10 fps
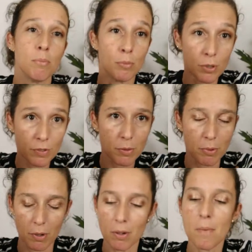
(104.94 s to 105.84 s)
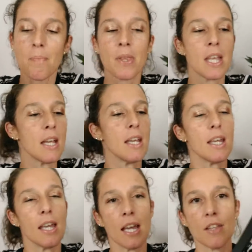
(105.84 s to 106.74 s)
removable.
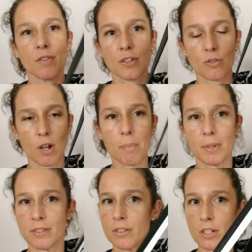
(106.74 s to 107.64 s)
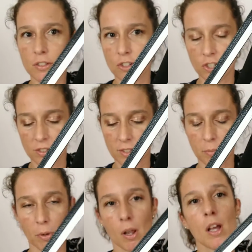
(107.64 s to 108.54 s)
And the strap is not
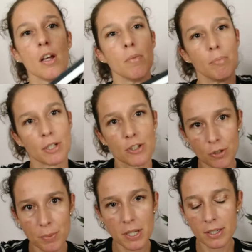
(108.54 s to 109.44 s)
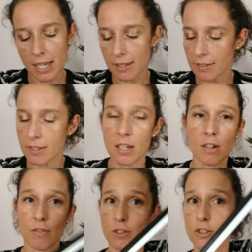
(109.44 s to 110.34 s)
adjustable, but to be honest,
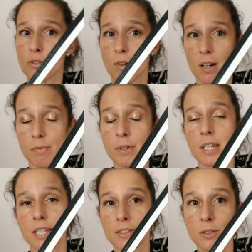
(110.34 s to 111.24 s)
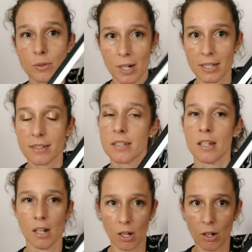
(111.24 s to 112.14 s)
the strap is quite
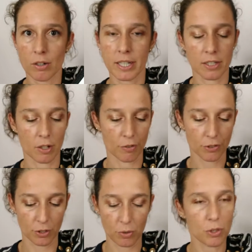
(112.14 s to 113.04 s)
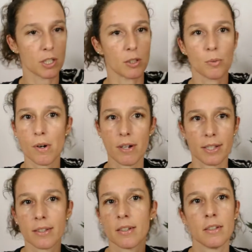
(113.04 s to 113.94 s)
long enough, so you can wear
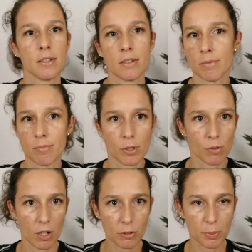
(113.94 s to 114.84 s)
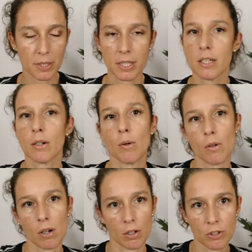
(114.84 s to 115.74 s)
it crossbody
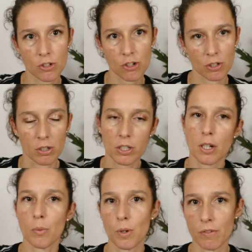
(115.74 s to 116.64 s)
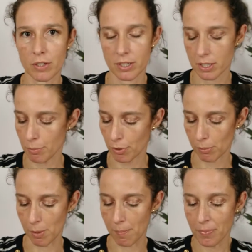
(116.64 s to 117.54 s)
or on your shoulder without any
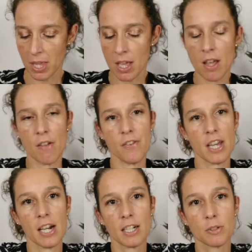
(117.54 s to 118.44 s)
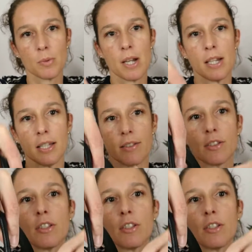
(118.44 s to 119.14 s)
problem. The hardware is